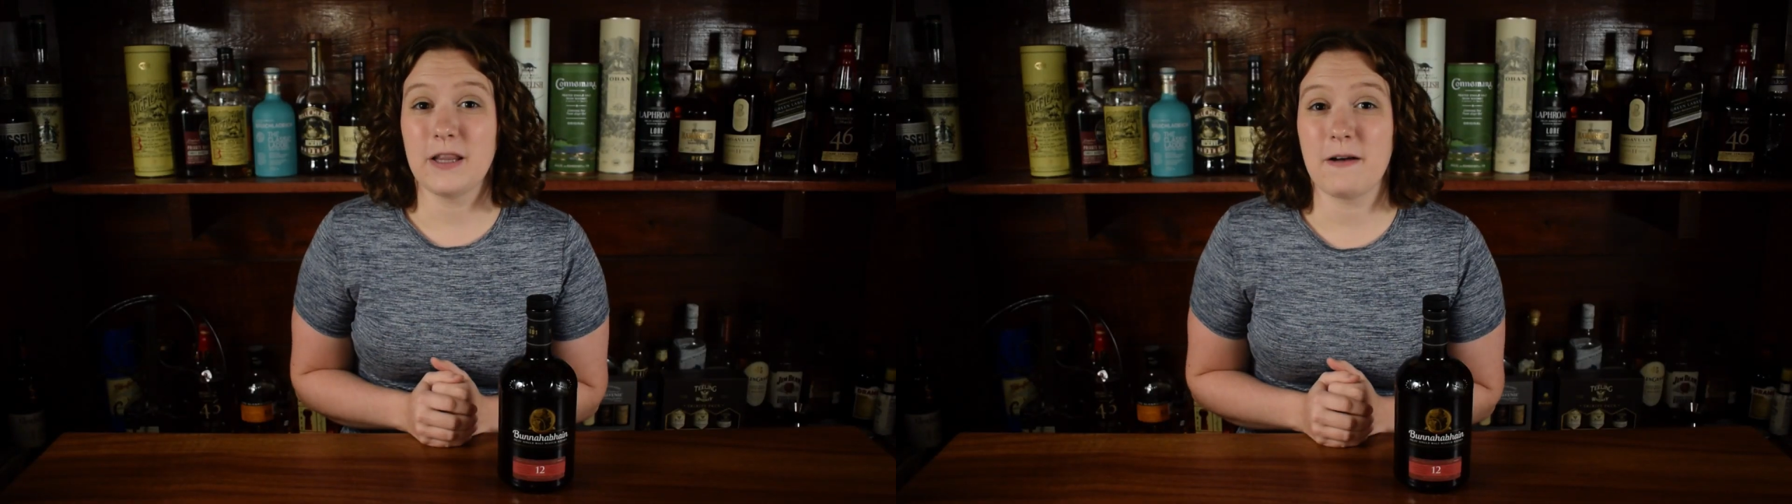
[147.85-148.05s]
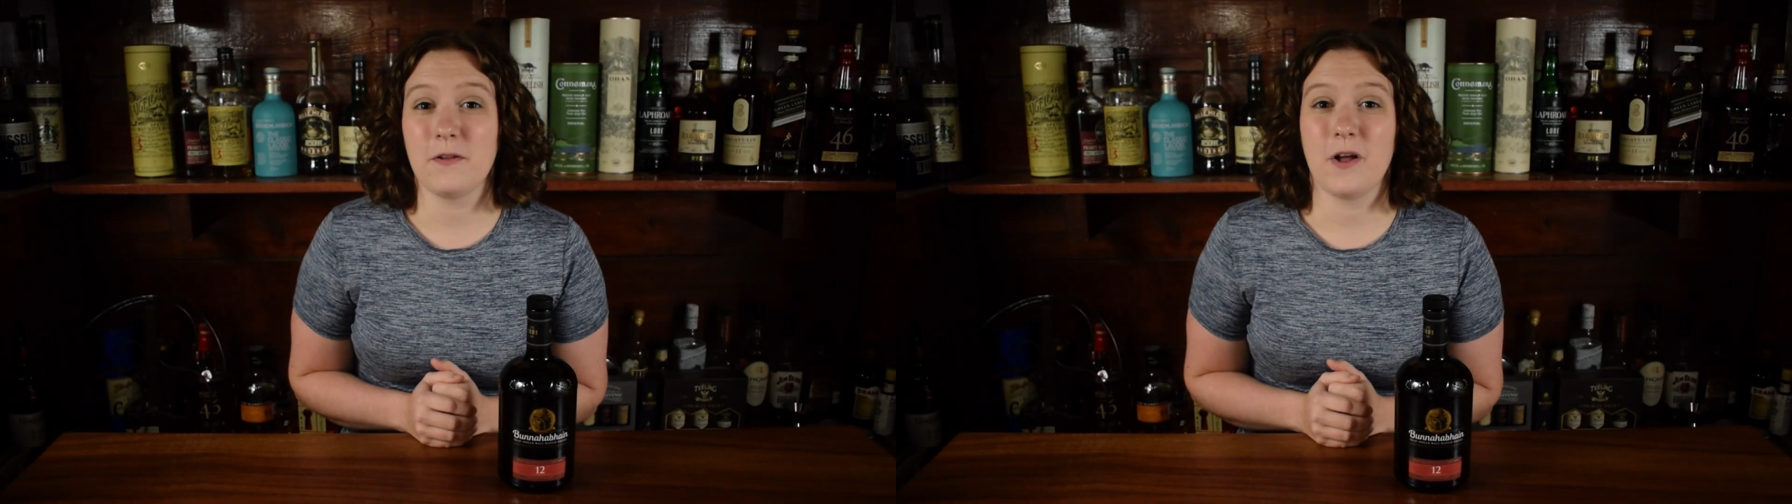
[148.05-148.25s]

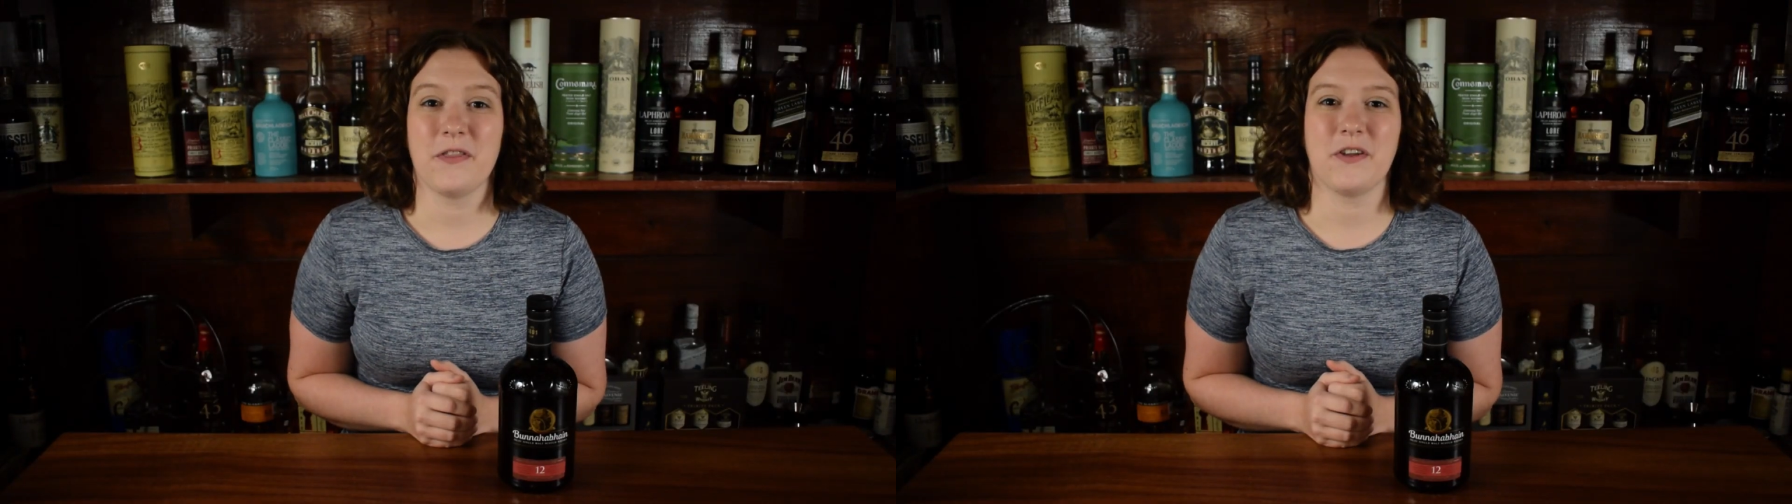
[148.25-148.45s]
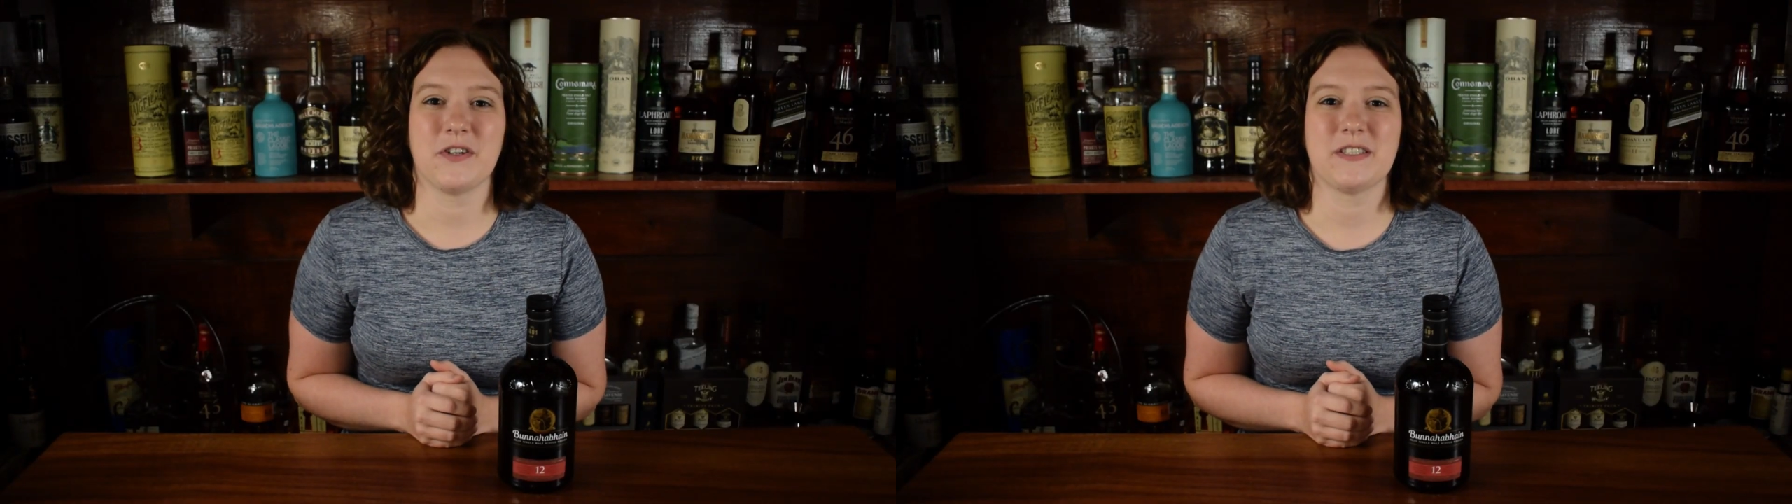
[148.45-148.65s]
level on
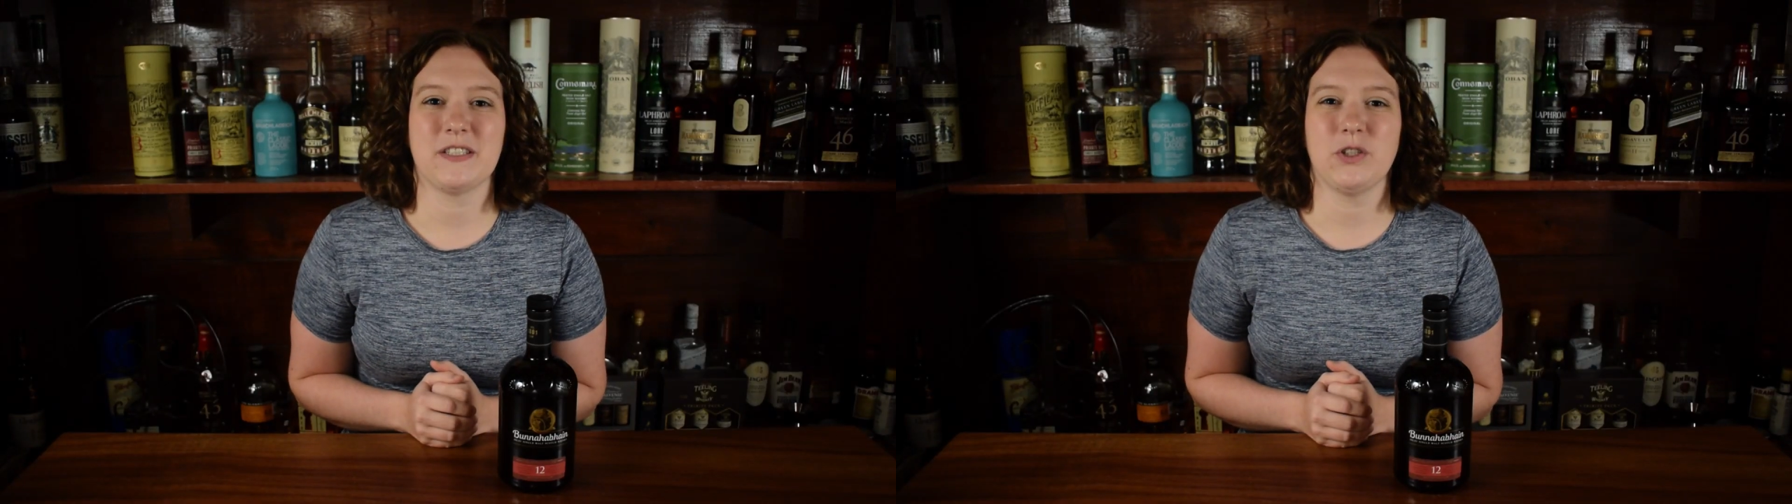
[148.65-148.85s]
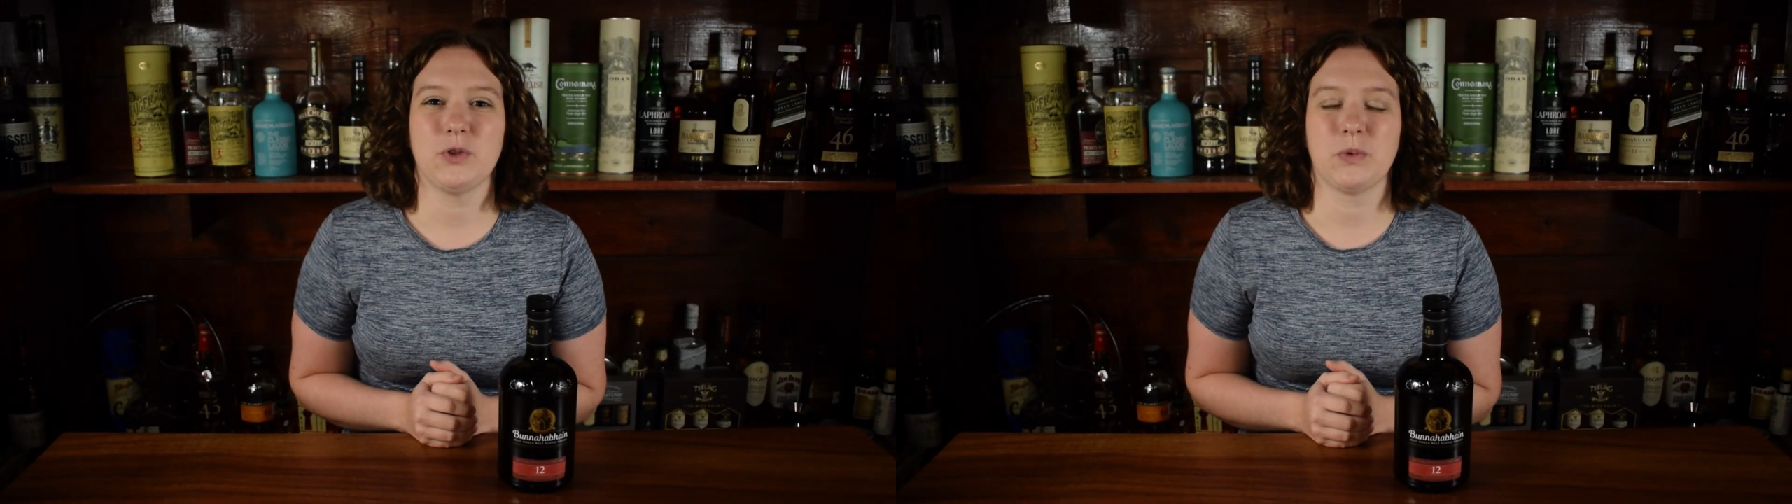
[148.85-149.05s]
their stills,